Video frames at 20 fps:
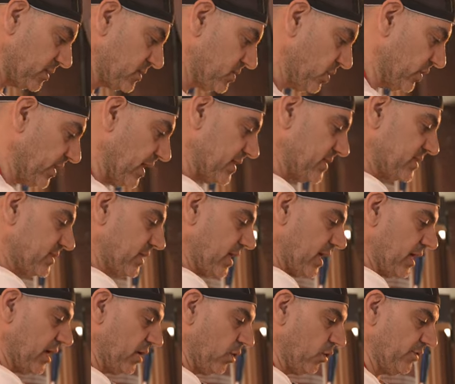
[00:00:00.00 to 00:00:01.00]
So that's
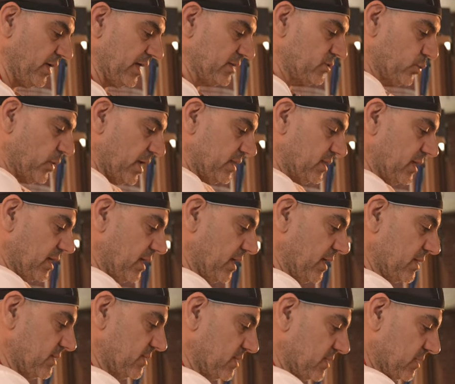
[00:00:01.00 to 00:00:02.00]
over 20
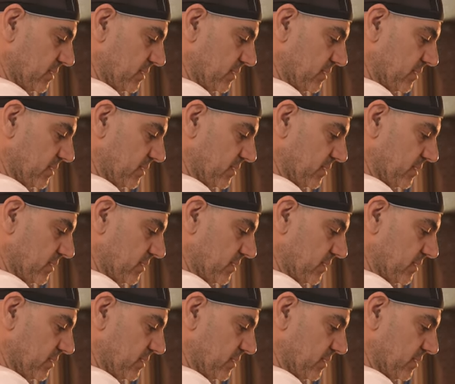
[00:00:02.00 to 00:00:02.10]
years.